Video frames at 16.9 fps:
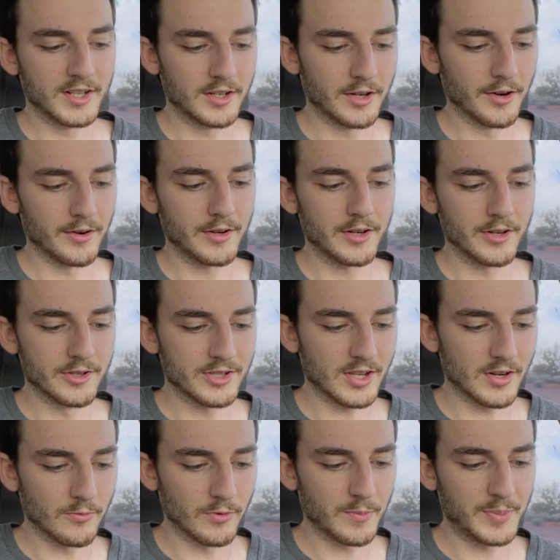couriers
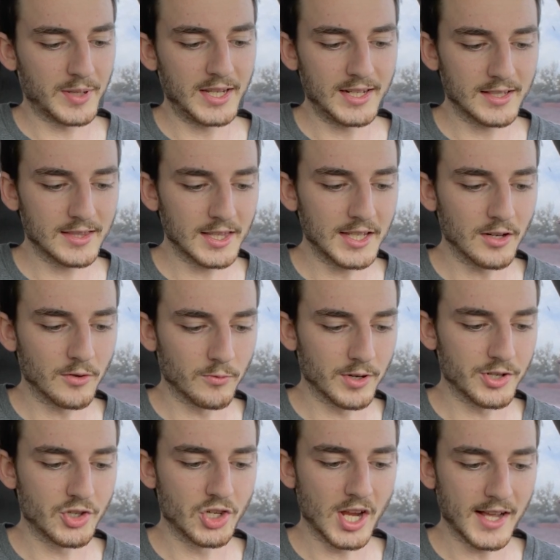repeatedly
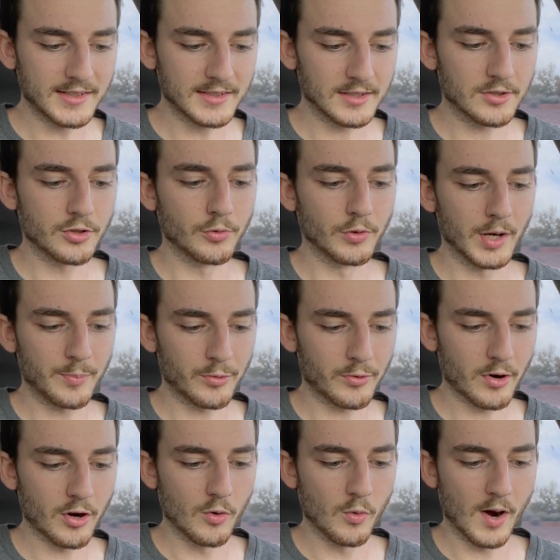reject trip
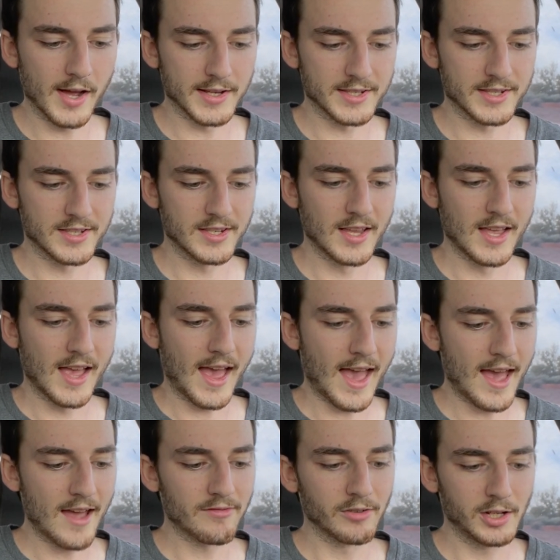requests,
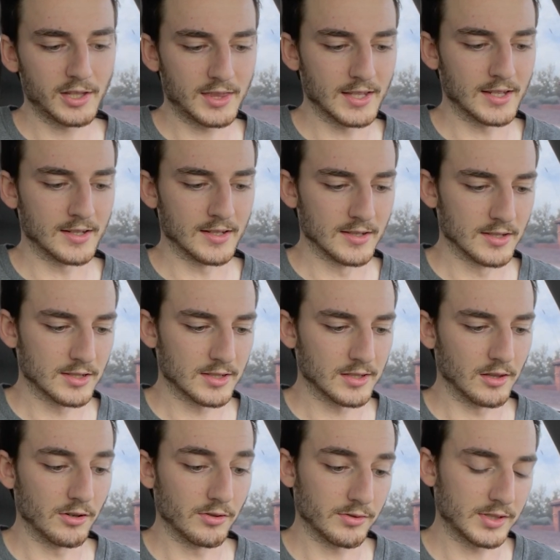everything
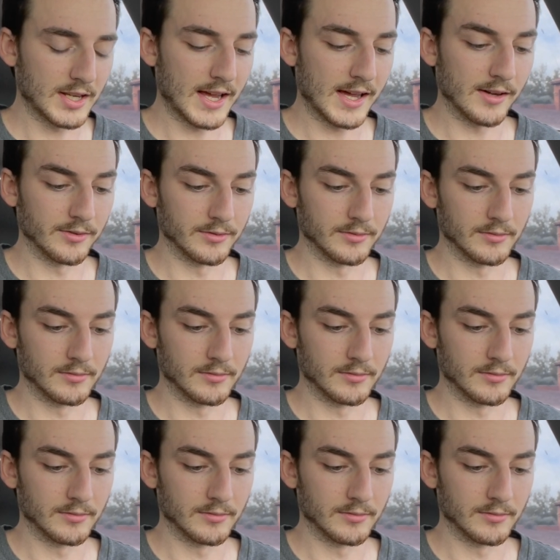slows down.